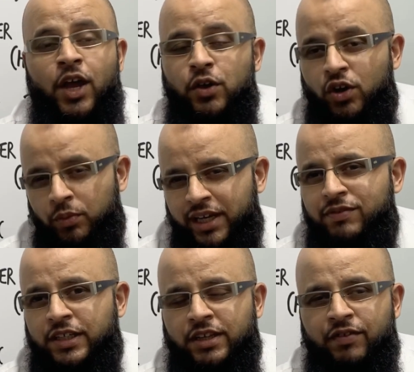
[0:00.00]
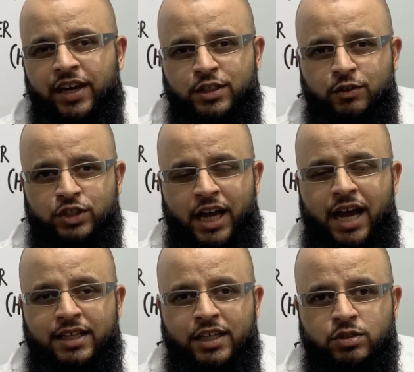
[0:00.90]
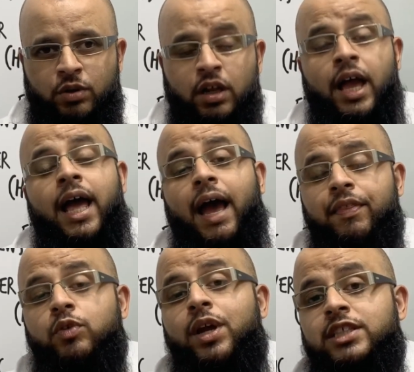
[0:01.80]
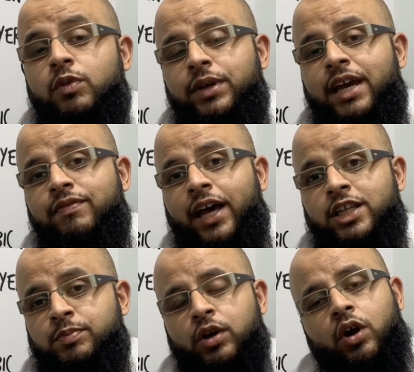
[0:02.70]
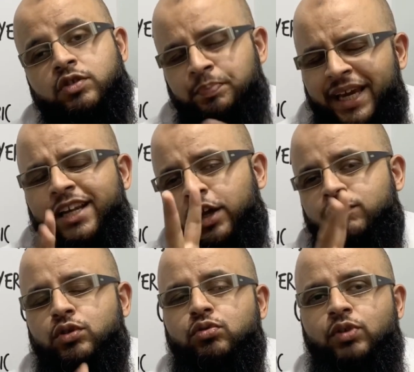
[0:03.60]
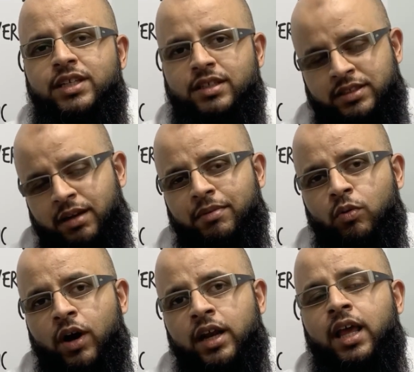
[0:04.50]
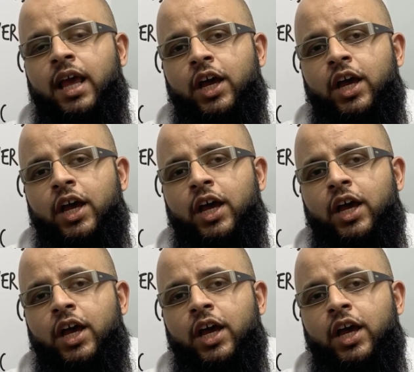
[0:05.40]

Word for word: you know we give certificates of shahada as well and the reason we give that is because mainly of two reasons number one